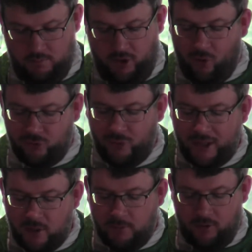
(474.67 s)
but also
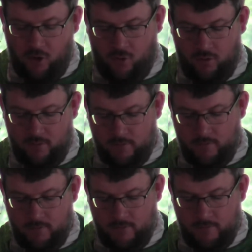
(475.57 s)
here below,
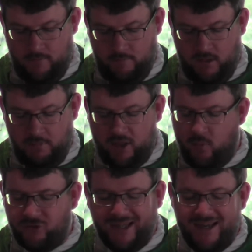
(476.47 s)
by the
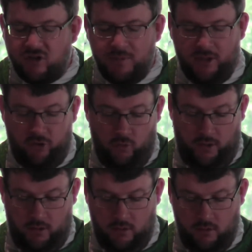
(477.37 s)
most intimate
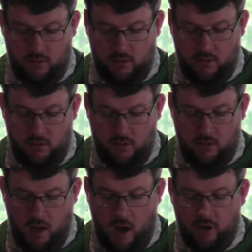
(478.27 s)
union,
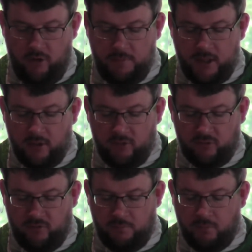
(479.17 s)
under the appearance
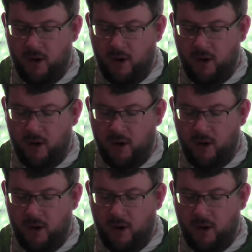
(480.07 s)
of